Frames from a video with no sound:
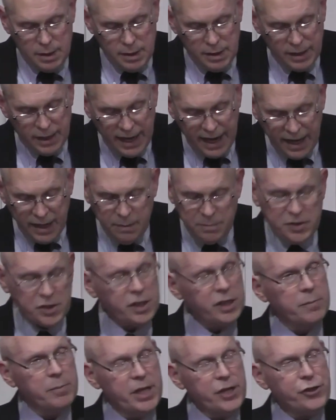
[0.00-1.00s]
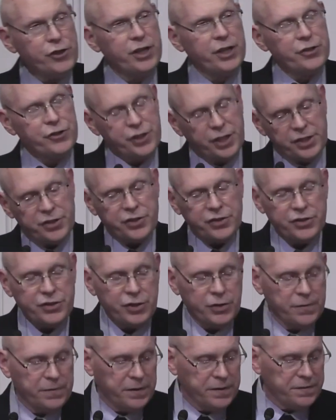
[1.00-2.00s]
Now Adam's commission in Genesis
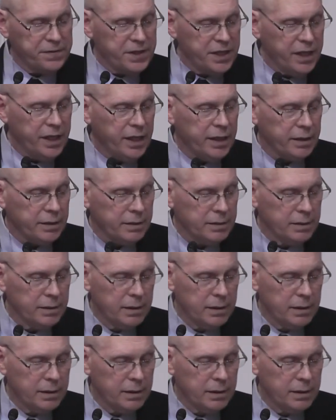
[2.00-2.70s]
2:15